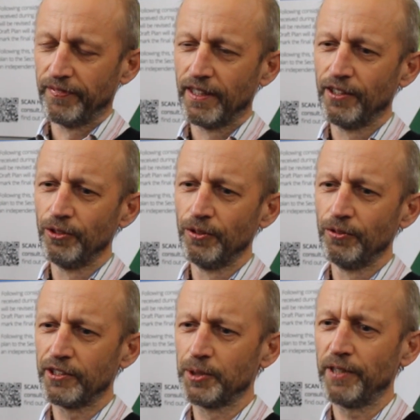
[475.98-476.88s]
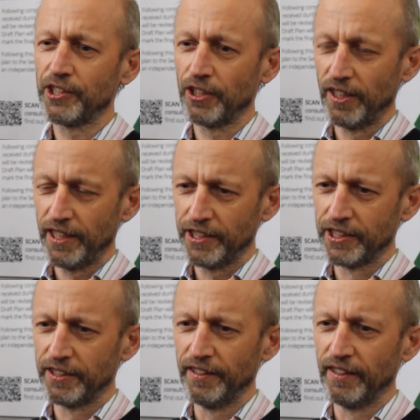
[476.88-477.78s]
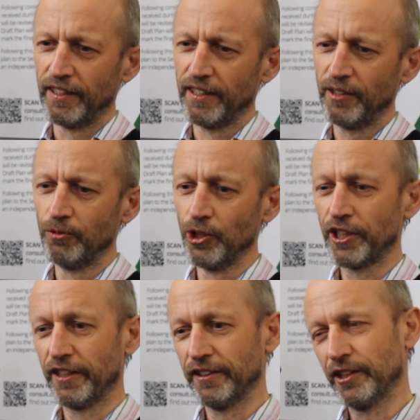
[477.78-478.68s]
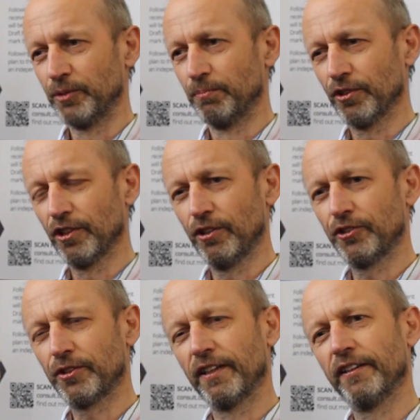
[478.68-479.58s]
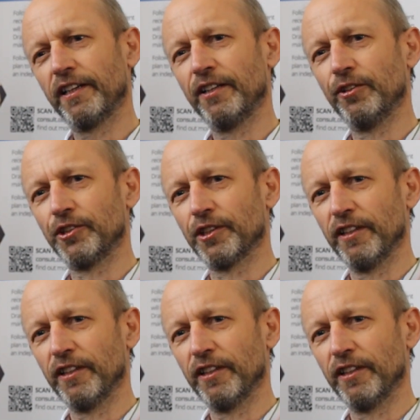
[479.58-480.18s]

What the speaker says: Who are specialised in working these models. They use an